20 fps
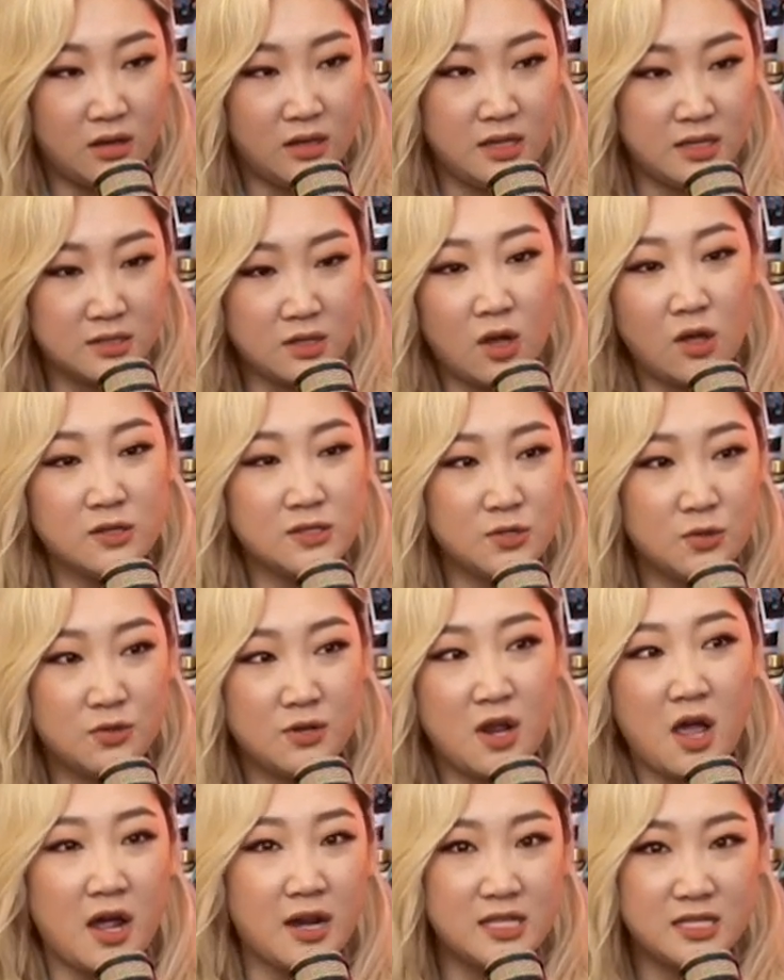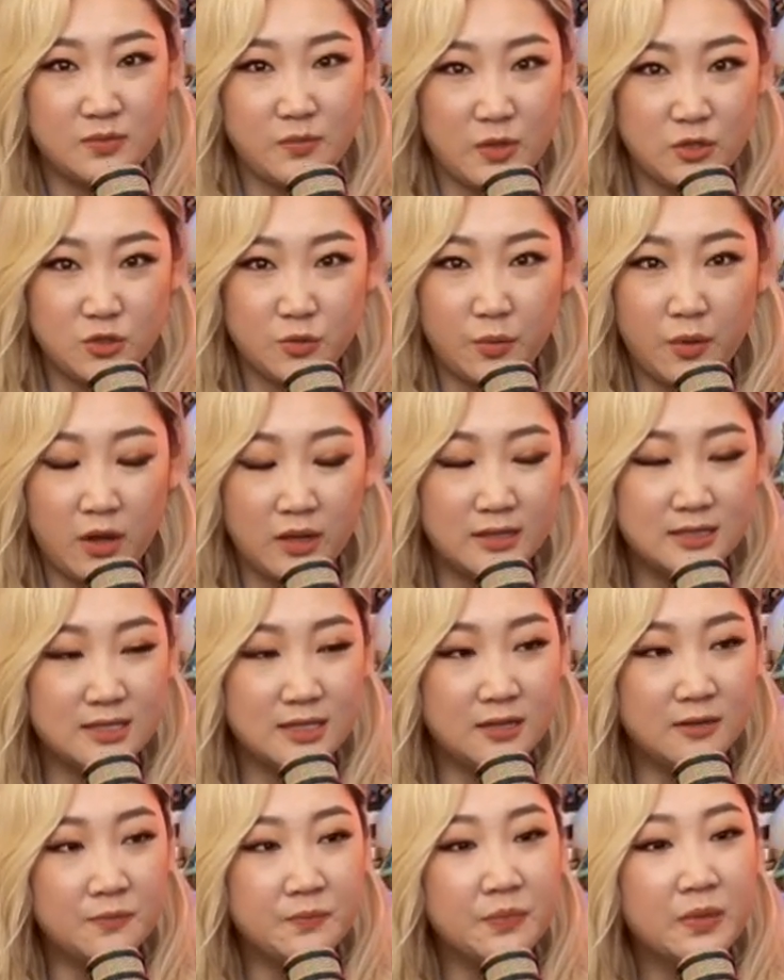is also not as
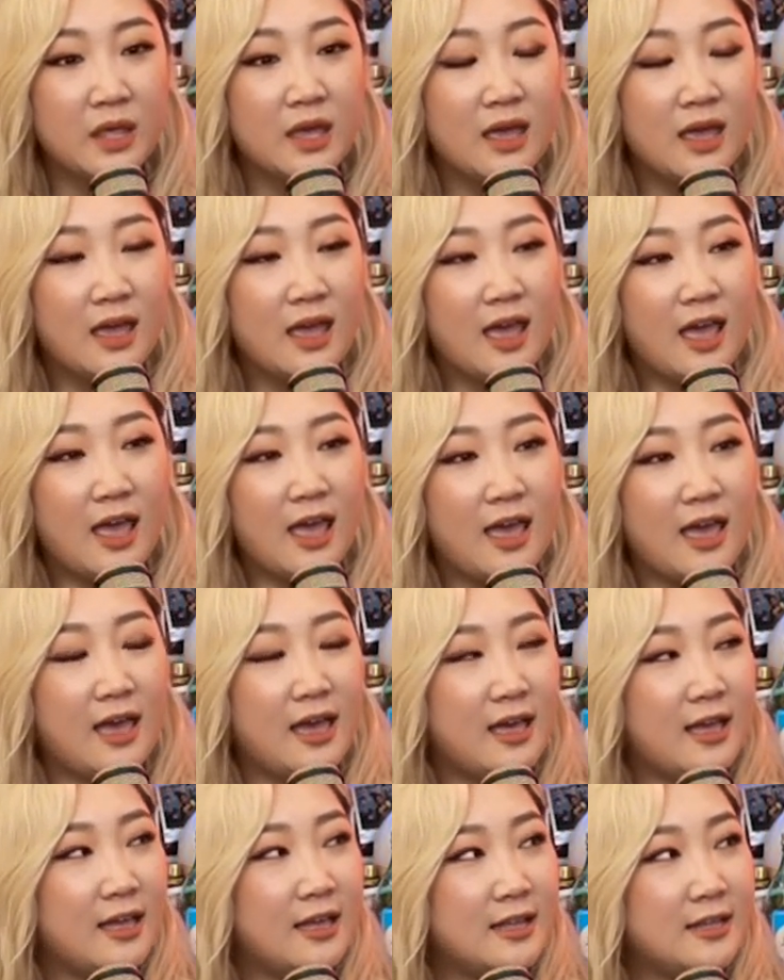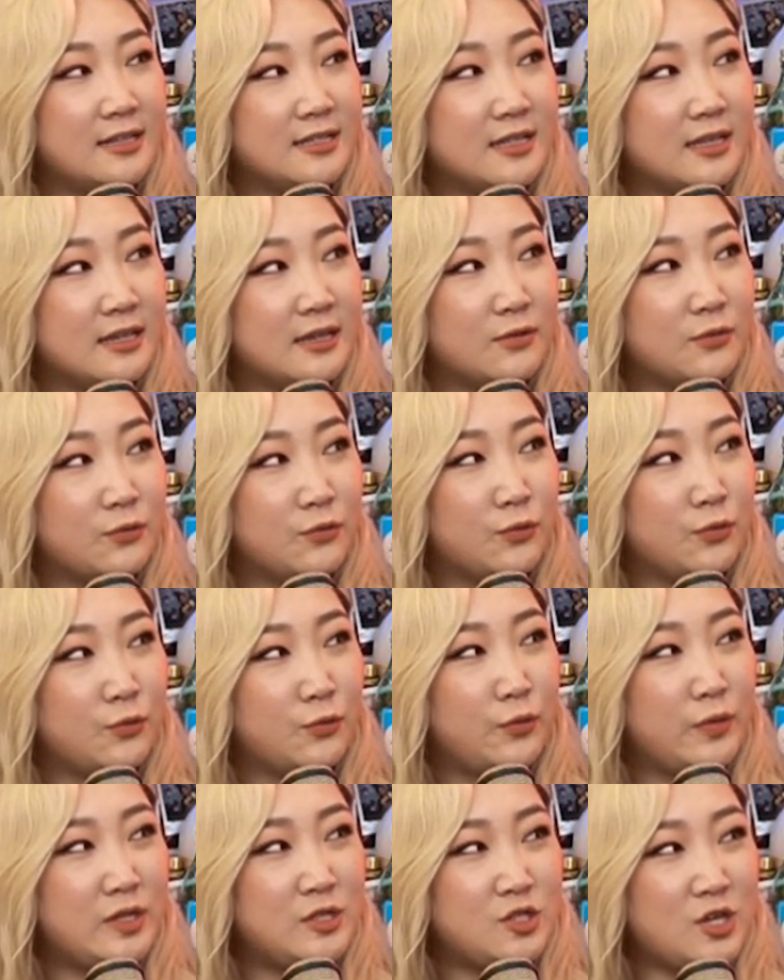metropolitan. And
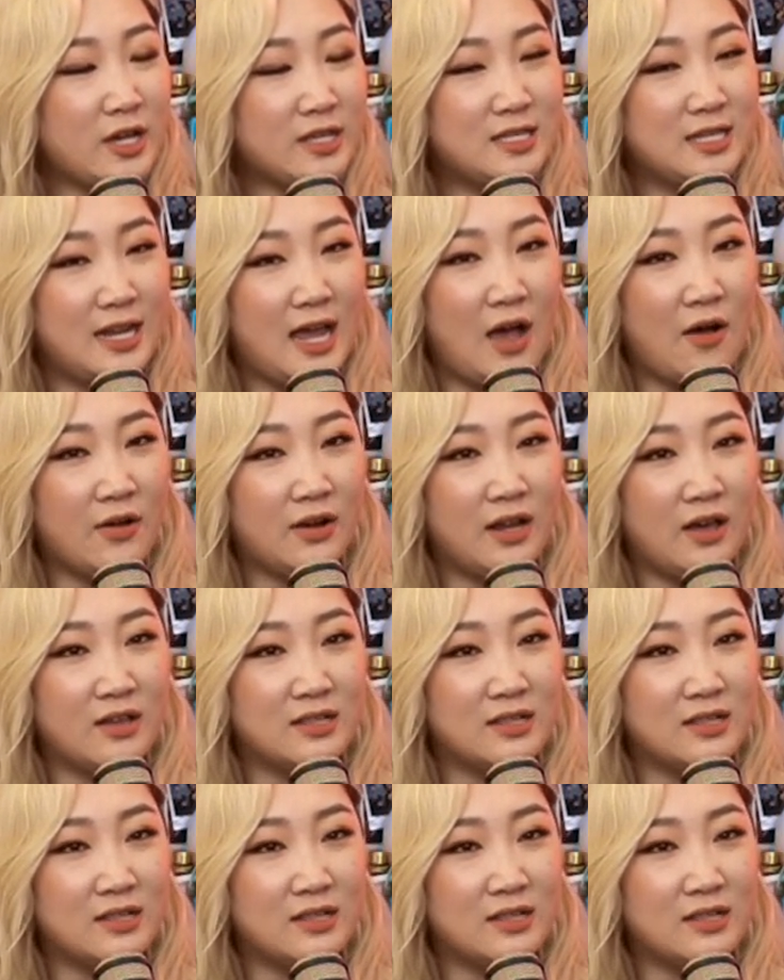we checked it out and I